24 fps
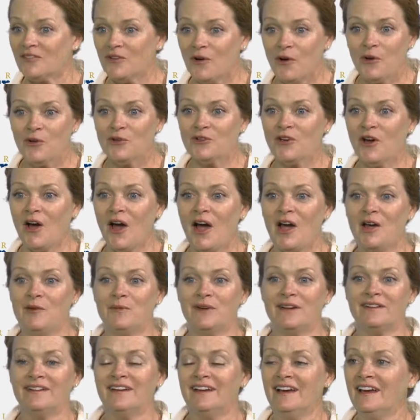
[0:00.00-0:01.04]
the whole time,
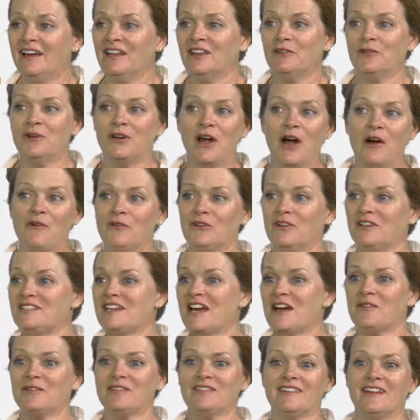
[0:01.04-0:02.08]
and the recovery
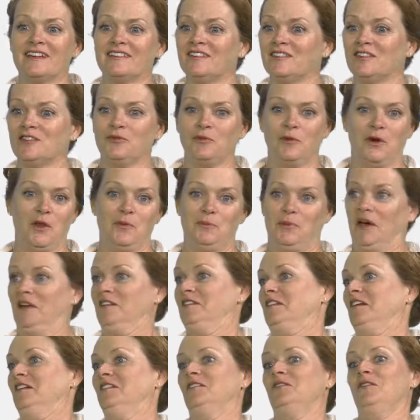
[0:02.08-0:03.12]
tech was like, this is one of the
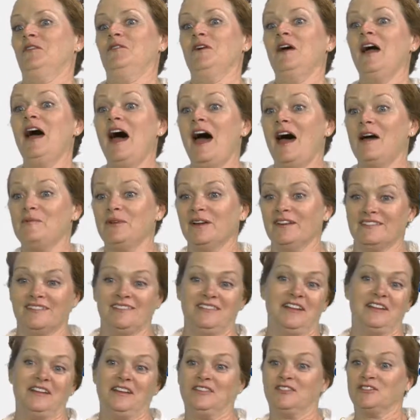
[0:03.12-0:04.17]
best days I've ever had because he's
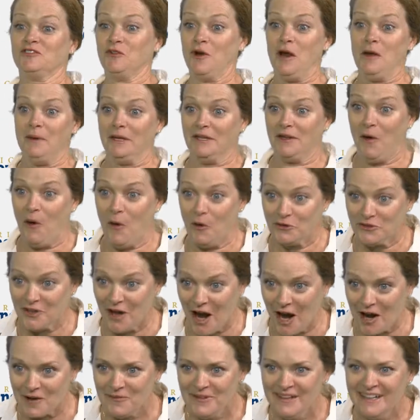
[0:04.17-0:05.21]
not like screaming the whole
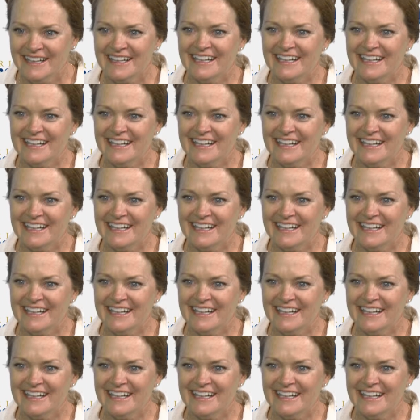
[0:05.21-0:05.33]
time.